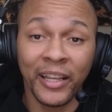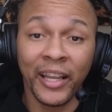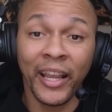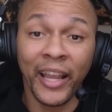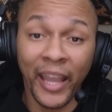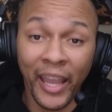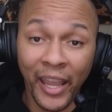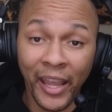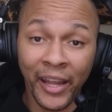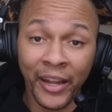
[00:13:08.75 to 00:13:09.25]

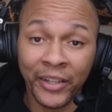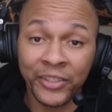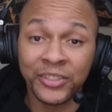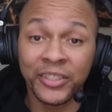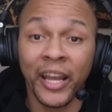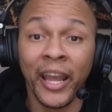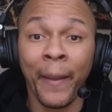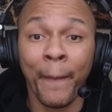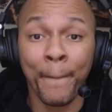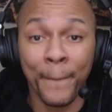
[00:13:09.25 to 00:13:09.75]
is
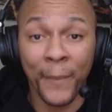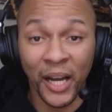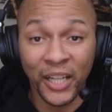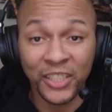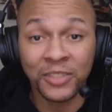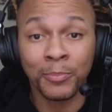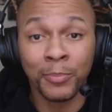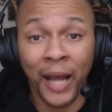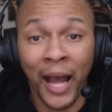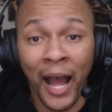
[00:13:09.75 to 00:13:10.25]
a
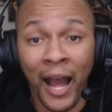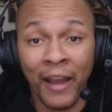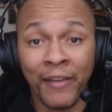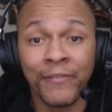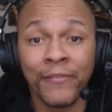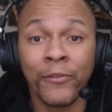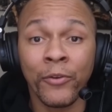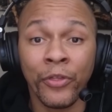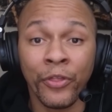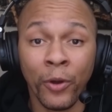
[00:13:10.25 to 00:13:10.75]
must buy
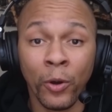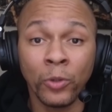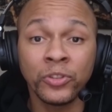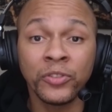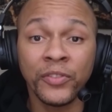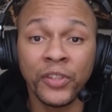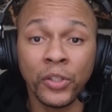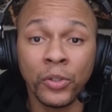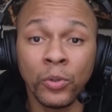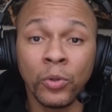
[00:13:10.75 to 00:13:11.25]
for those
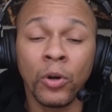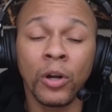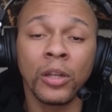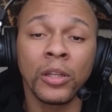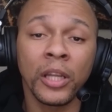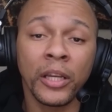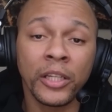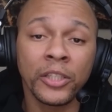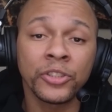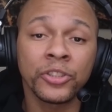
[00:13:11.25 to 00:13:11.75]
of you who are
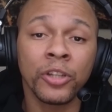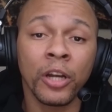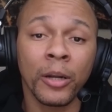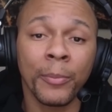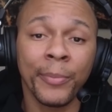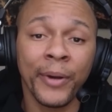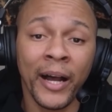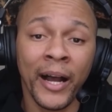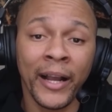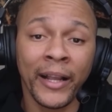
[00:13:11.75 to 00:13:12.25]
looking to start a
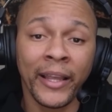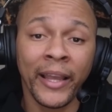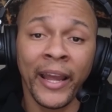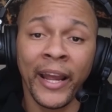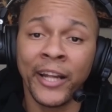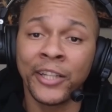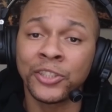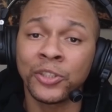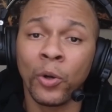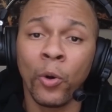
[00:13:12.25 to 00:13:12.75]

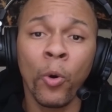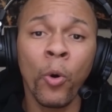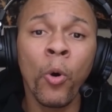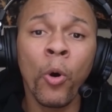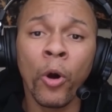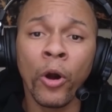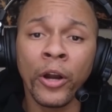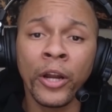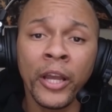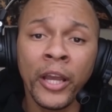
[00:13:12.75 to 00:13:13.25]
podcast,
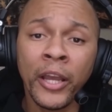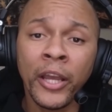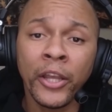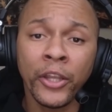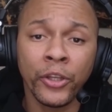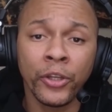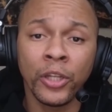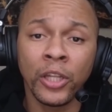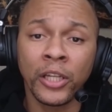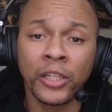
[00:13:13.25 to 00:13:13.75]
or
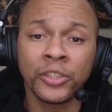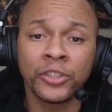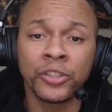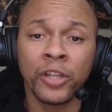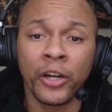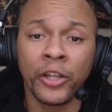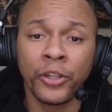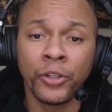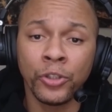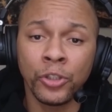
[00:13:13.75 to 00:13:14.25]
you're looking to
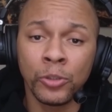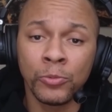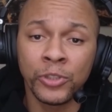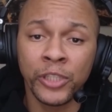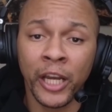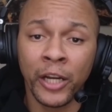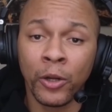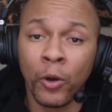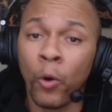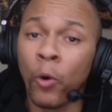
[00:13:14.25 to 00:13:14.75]
start a YouTube
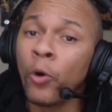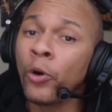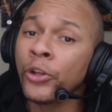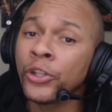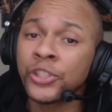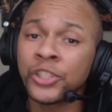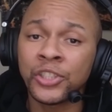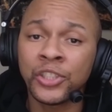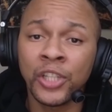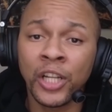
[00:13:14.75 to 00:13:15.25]
channel, or you're
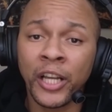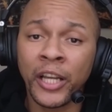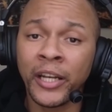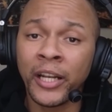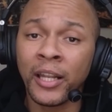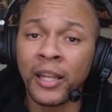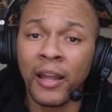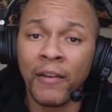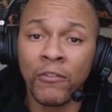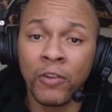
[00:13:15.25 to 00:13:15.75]
just looking to
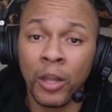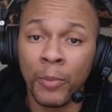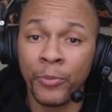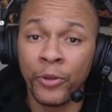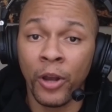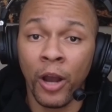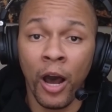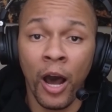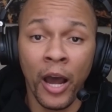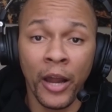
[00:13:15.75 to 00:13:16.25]
level up
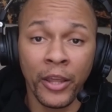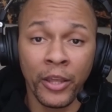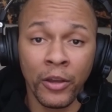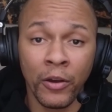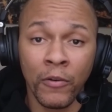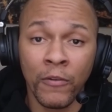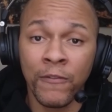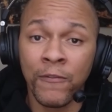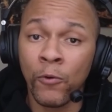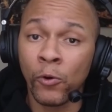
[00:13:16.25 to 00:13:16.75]
your
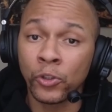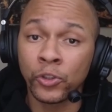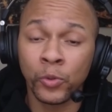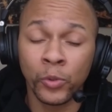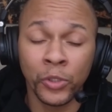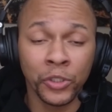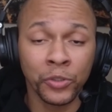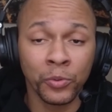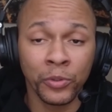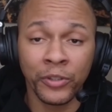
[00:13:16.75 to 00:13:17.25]
audio for
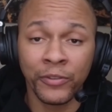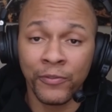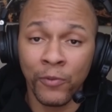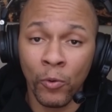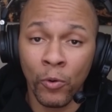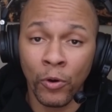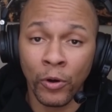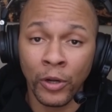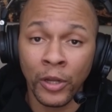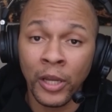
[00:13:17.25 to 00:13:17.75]

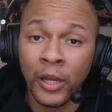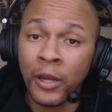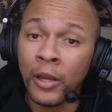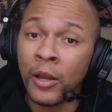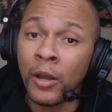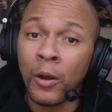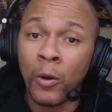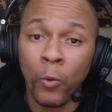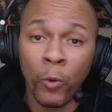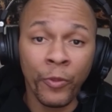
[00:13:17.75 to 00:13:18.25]
2024.
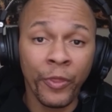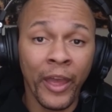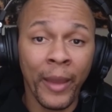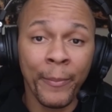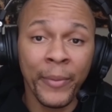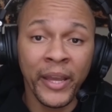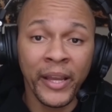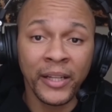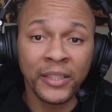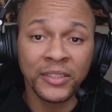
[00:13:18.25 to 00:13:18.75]
With that
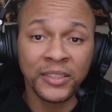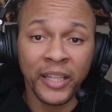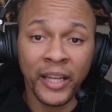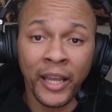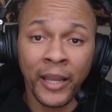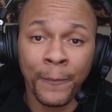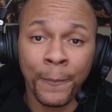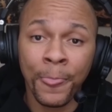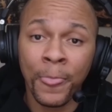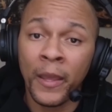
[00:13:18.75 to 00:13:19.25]
being said,